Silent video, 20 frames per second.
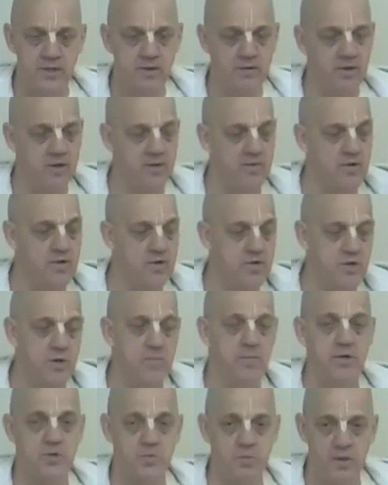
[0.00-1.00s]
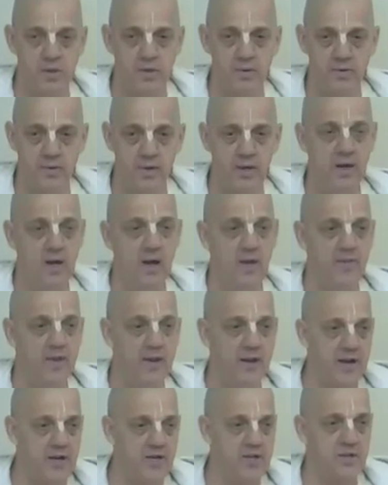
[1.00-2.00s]
They were given so much wealth
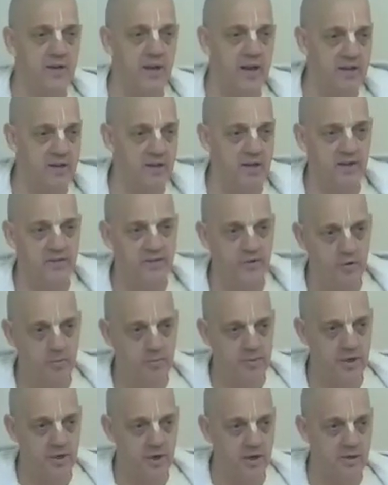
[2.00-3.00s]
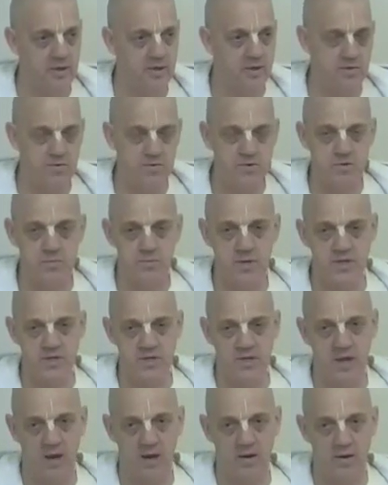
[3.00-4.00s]
that actually they had to leave it all behind because it was too much
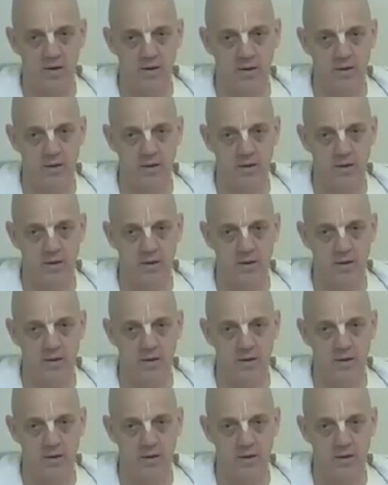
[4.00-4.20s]
to carry.